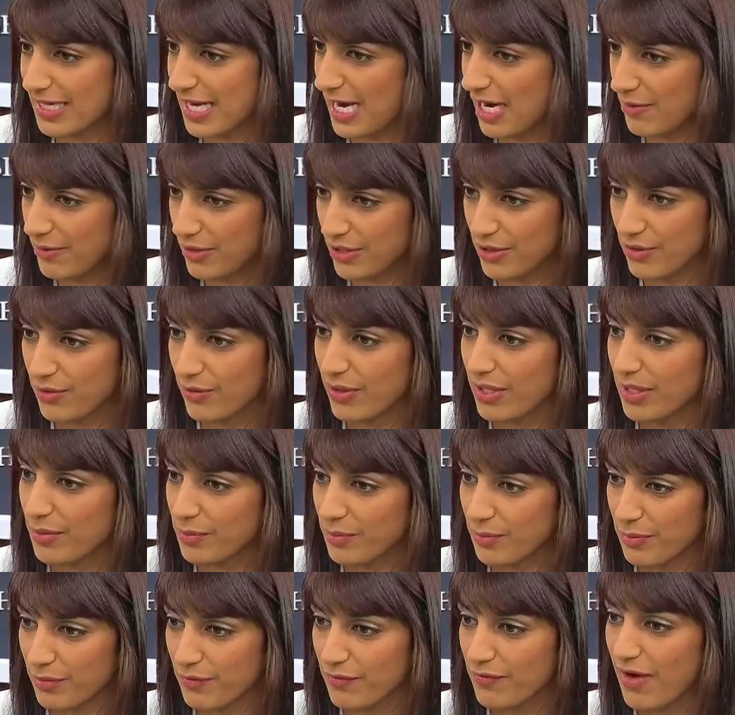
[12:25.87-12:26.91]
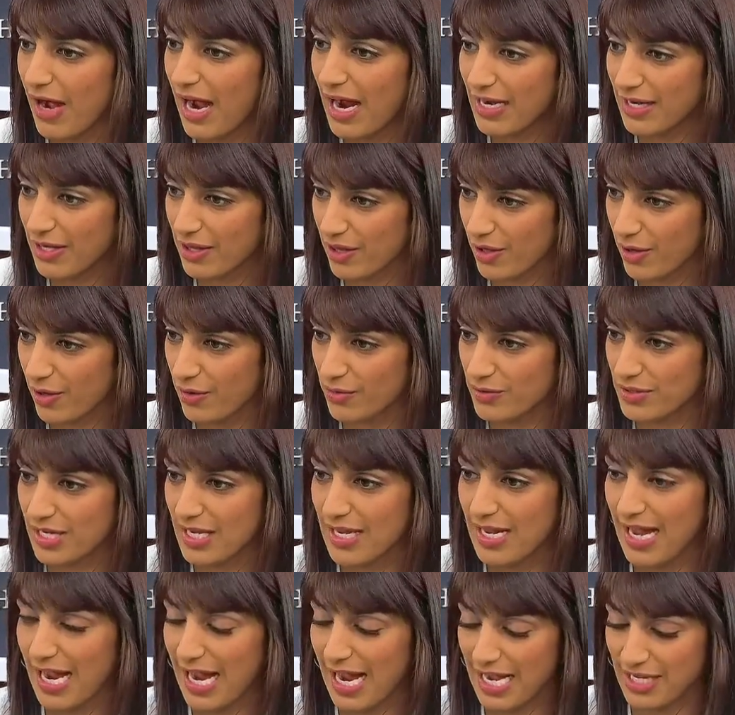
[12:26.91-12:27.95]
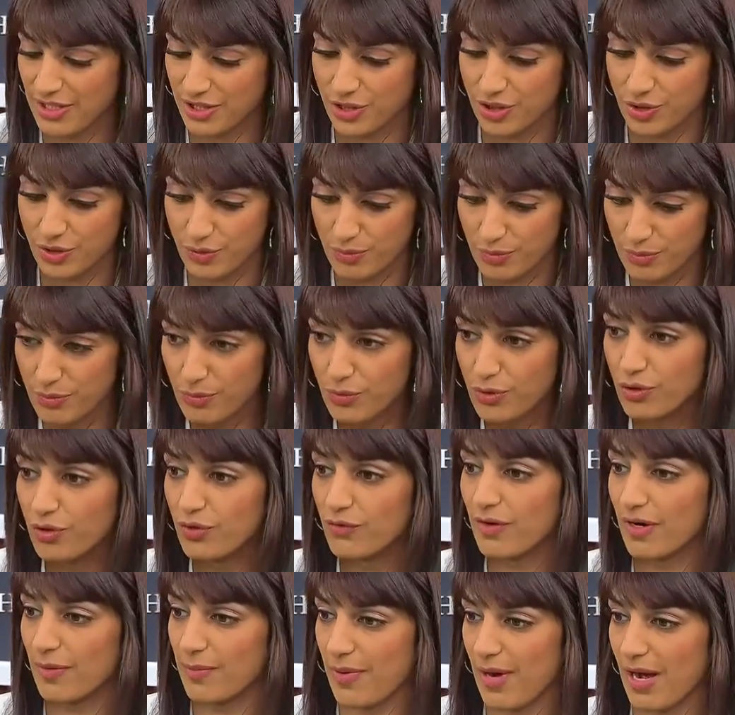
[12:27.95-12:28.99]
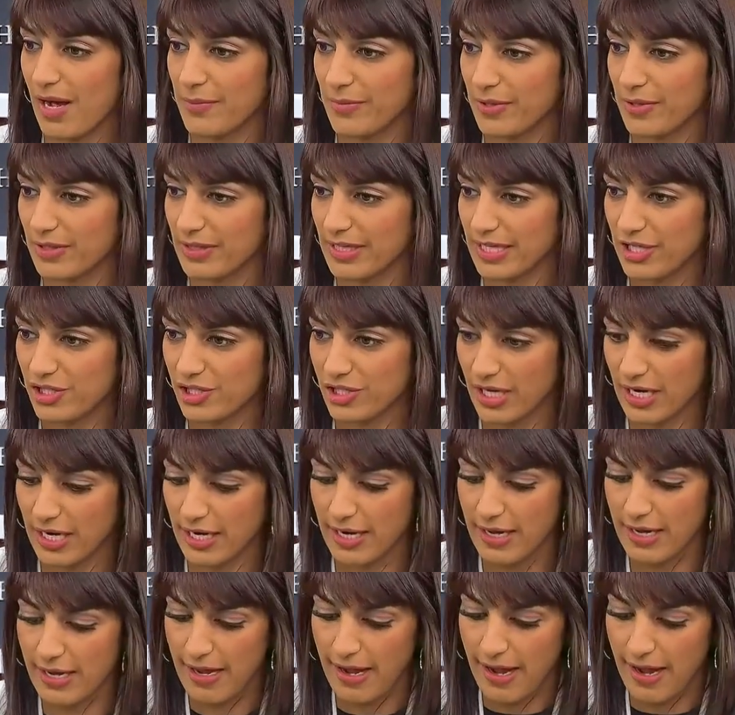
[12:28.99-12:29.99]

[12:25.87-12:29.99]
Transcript: How are you going to provide those as you move a population?